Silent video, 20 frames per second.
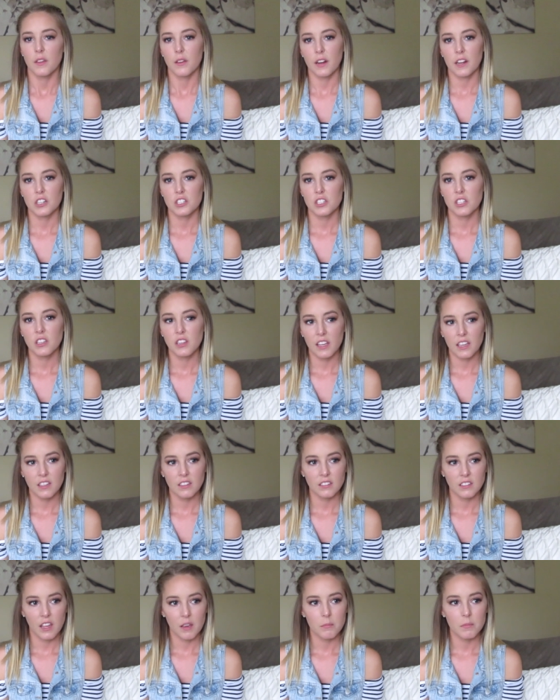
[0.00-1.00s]
They'd actually
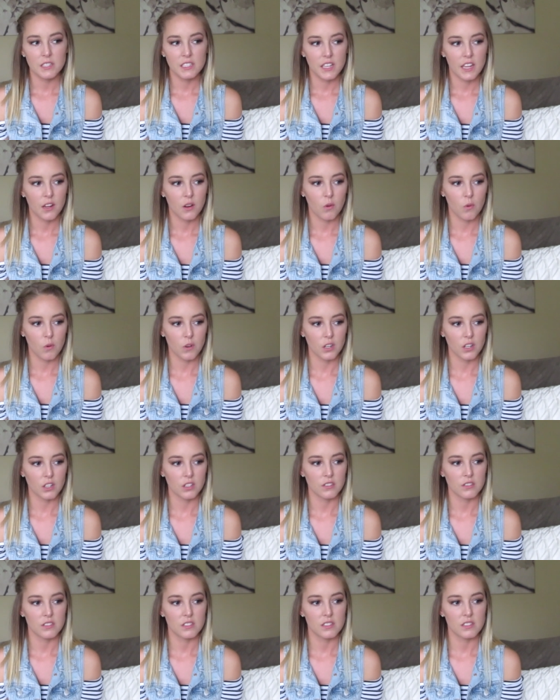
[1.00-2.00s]
like let me take
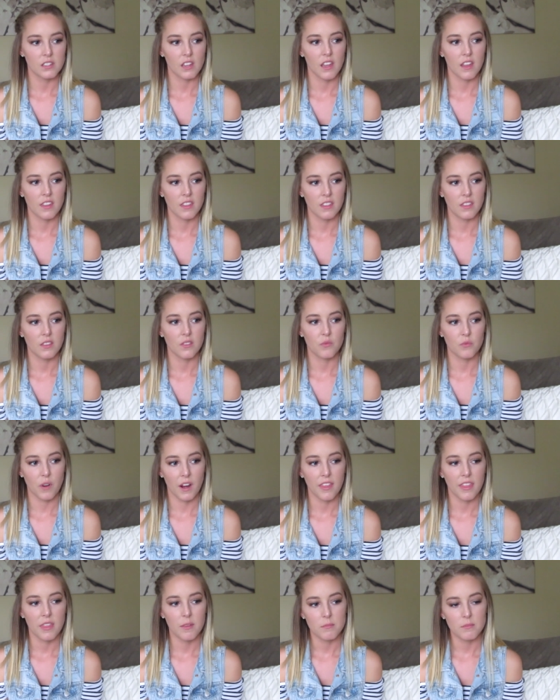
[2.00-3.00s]
orders and
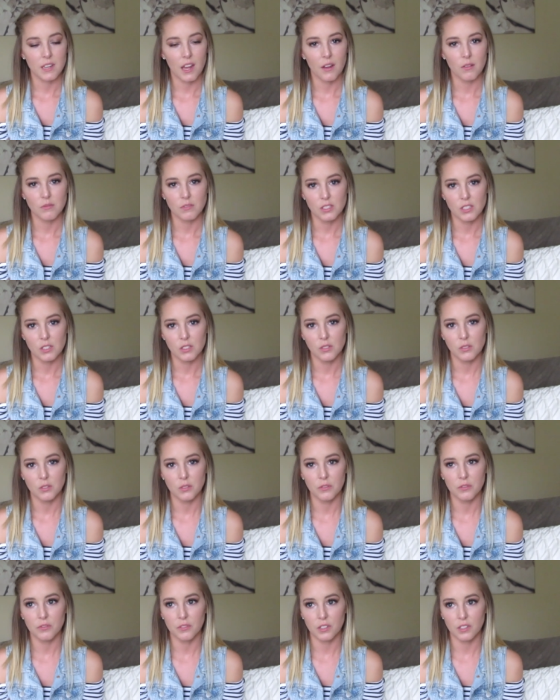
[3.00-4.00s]
write them down
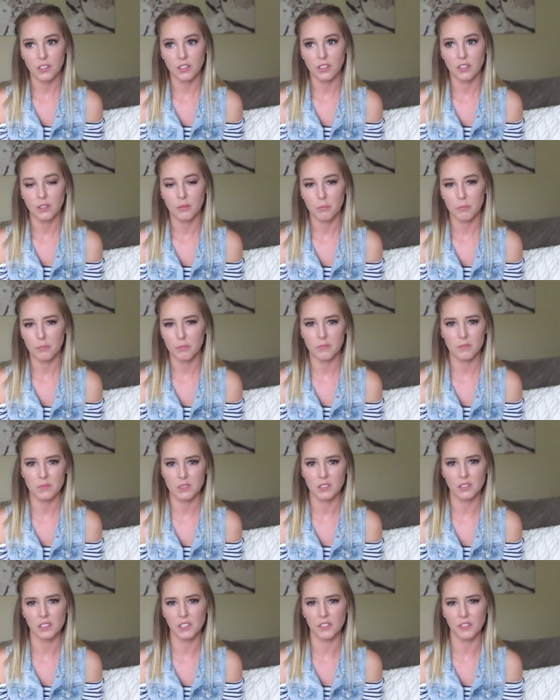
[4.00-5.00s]
too for
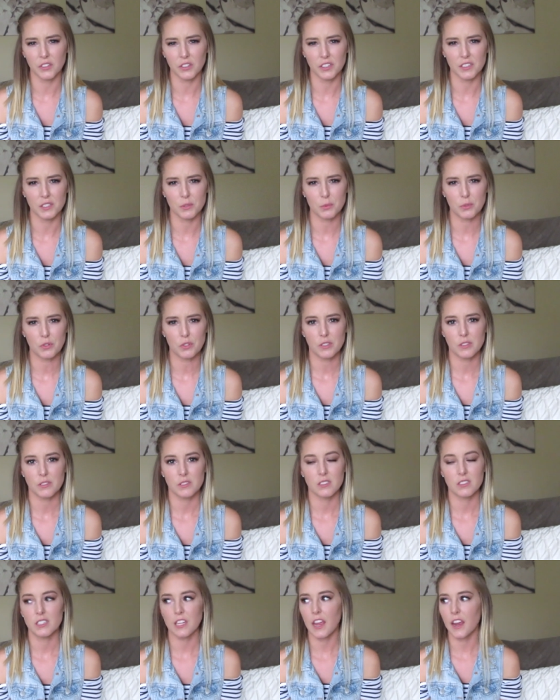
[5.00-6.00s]
deliveries, which is
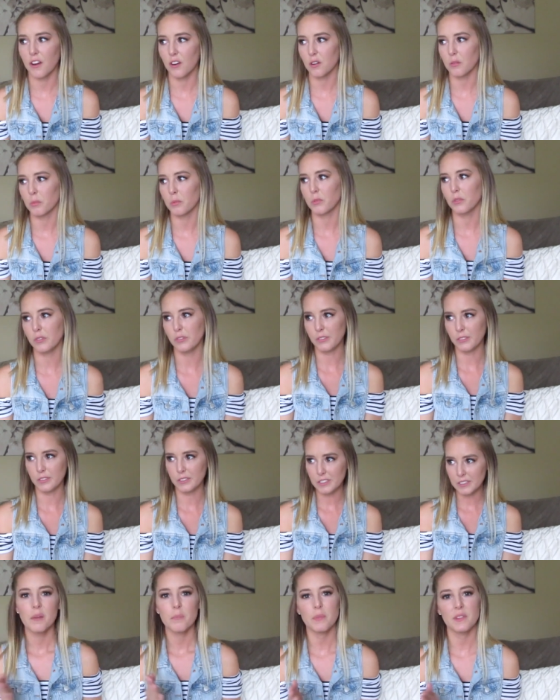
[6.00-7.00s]
terrible.
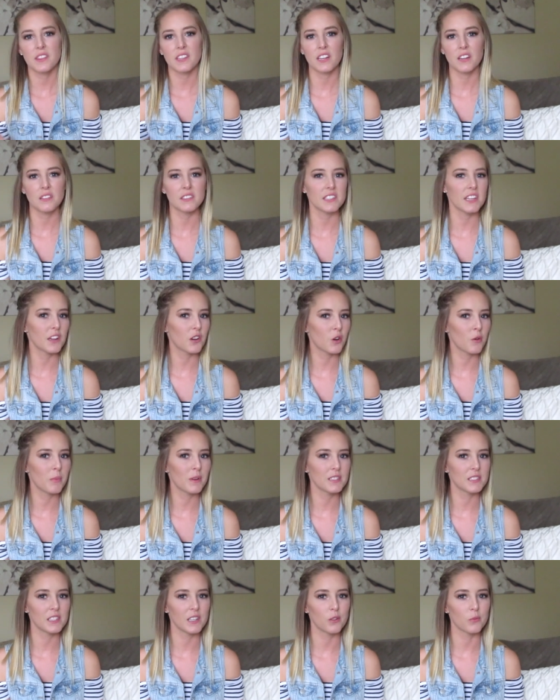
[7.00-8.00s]
But then I'd take on
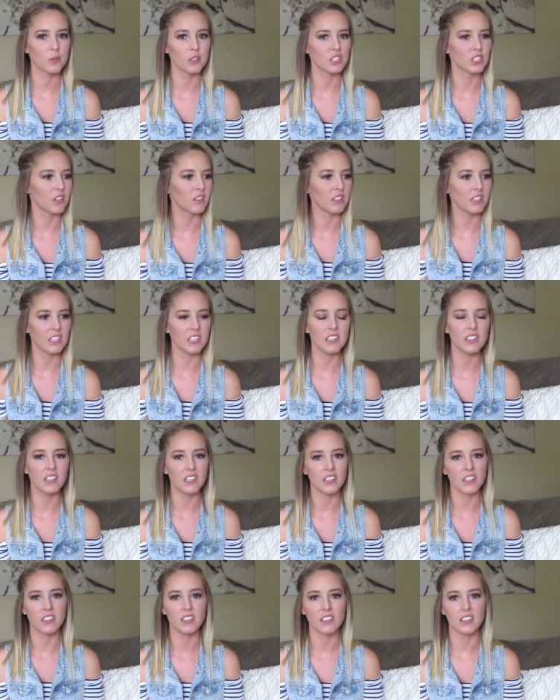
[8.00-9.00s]
my sandwich, I'd eat
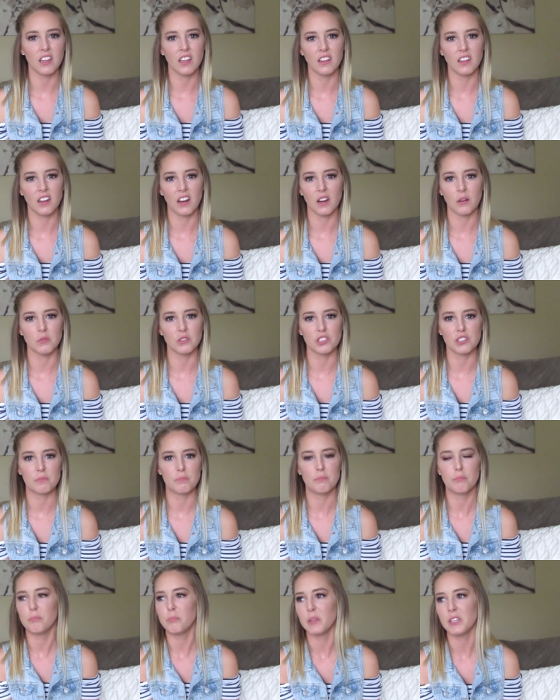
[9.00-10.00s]
it, and then I would just
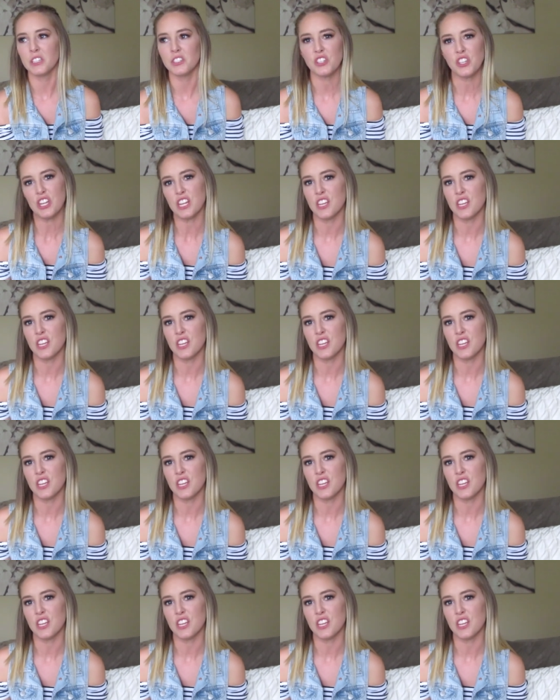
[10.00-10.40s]
binge